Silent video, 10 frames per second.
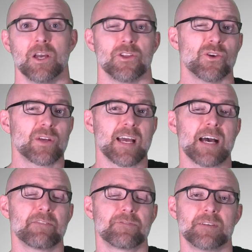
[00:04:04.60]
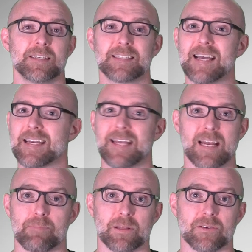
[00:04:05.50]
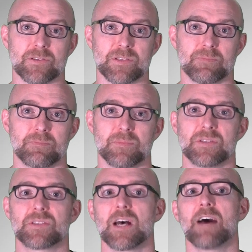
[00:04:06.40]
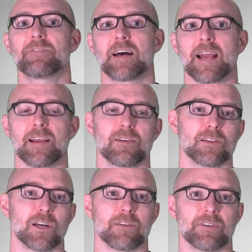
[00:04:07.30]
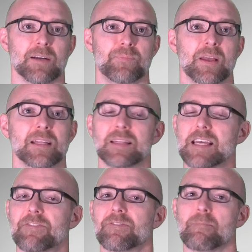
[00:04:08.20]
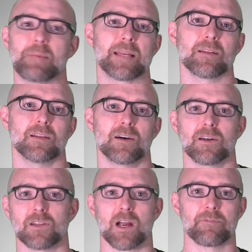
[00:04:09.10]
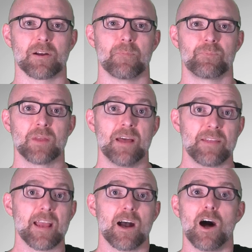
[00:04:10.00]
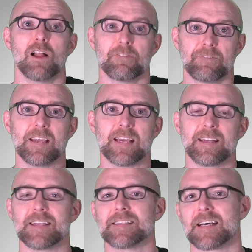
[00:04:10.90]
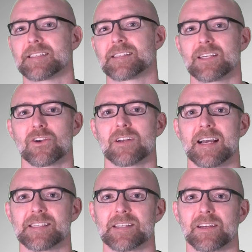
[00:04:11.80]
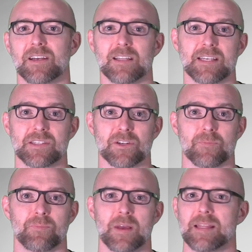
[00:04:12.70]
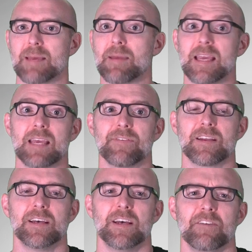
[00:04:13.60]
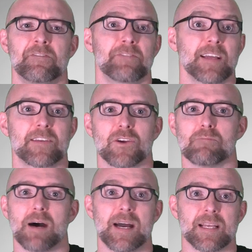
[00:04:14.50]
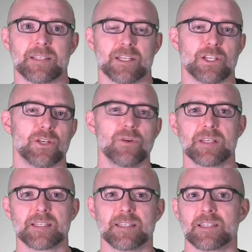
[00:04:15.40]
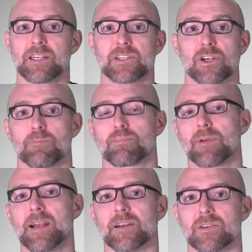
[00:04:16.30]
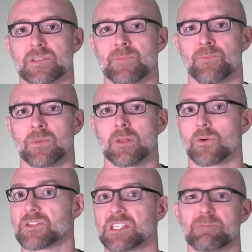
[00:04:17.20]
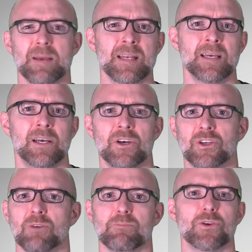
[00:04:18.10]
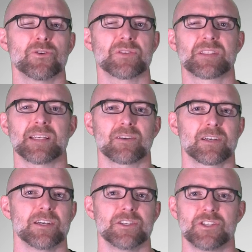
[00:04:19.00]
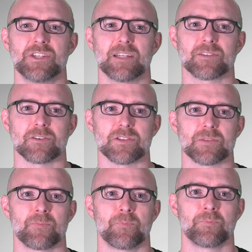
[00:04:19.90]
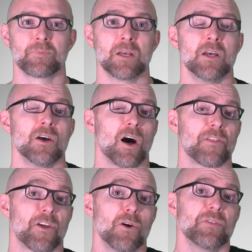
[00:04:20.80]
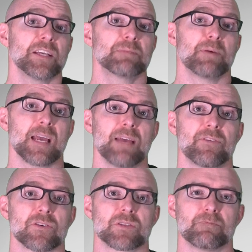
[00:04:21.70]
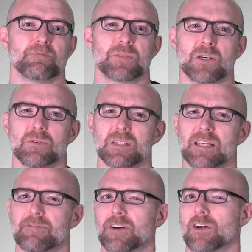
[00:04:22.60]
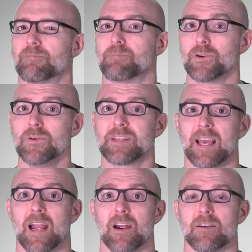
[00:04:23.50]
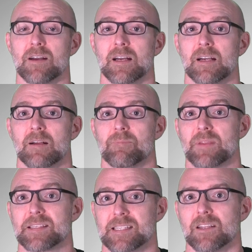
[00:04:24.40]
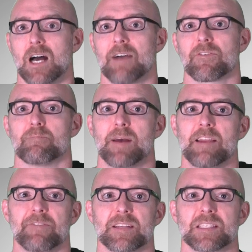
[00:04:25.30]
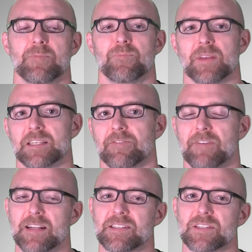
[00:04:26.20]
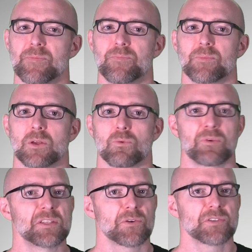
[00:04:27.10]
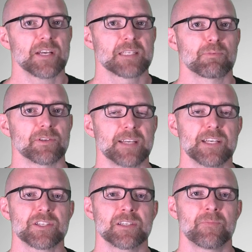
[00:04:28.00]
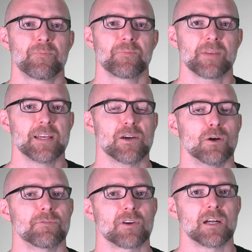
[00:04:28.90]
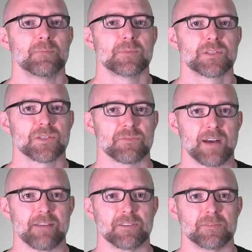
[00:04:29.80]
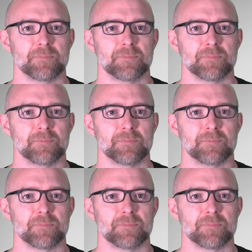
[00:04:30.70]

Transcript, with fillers: You could have tent caterpillars, sawfly larvae, leaf beetle larvae. They all feed in a synchronized cluster. They may even flick their bodies in unison to deter predators or spin communal silk shelters. Although these behaviors don't involve brood care, they still offer benefits in defense, resource exploitation, and overall survival.